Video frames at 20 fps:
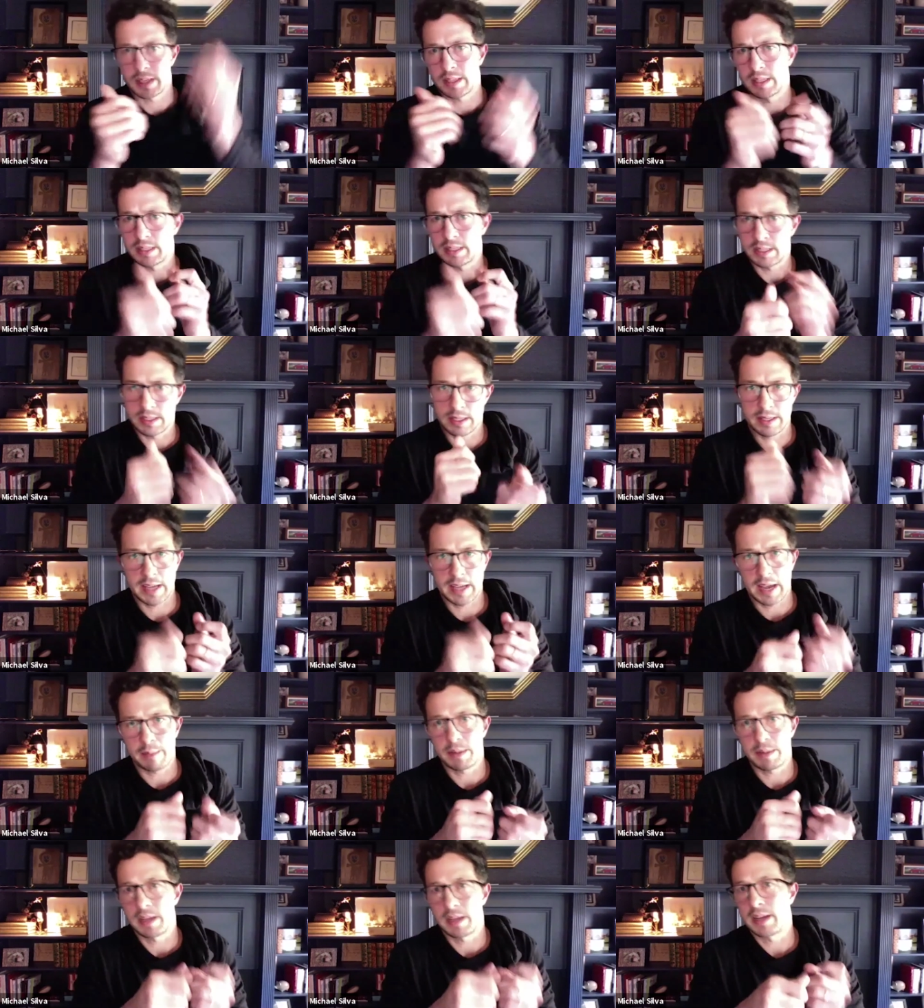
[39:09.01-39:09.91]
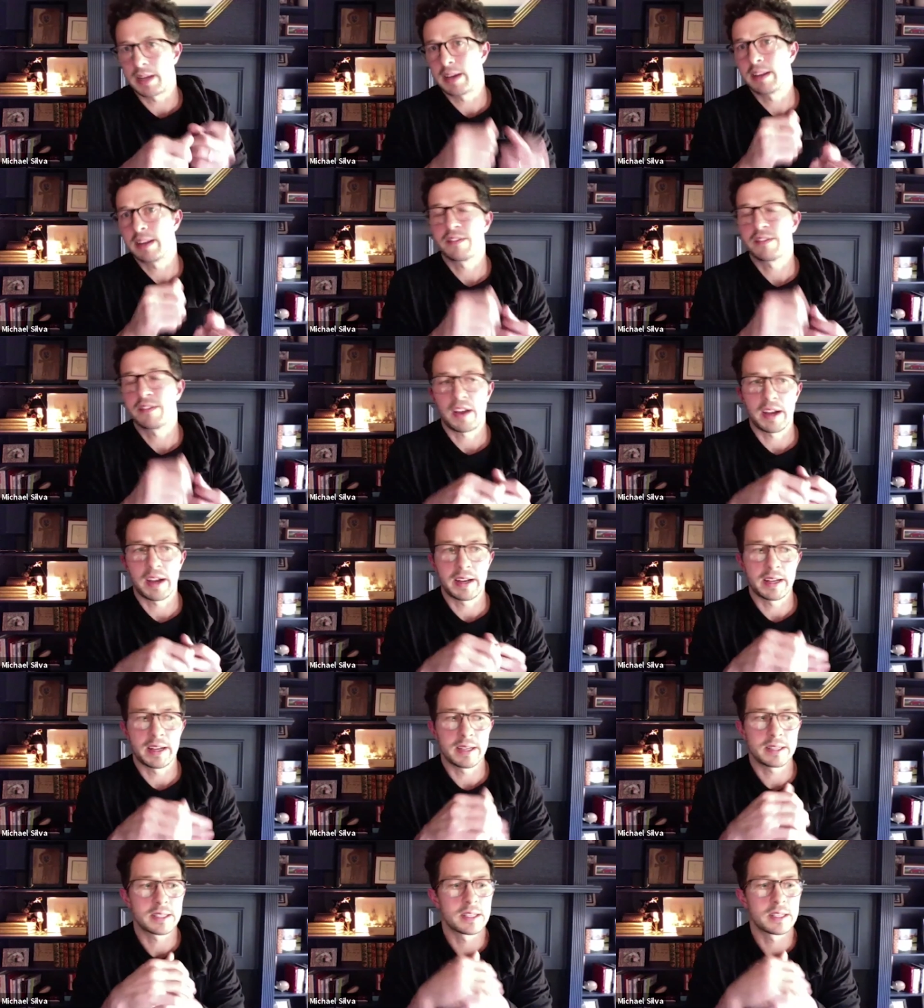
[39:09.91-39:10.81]
this is adapting at its
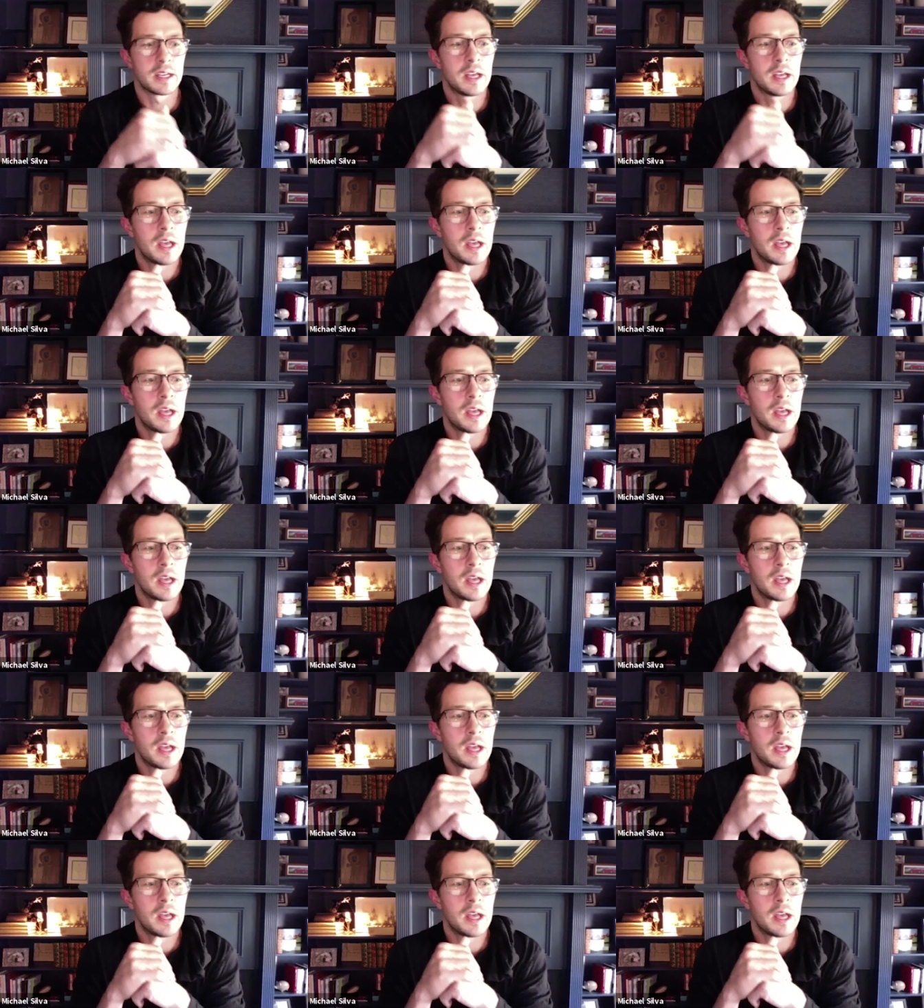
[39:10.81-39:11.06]
finest.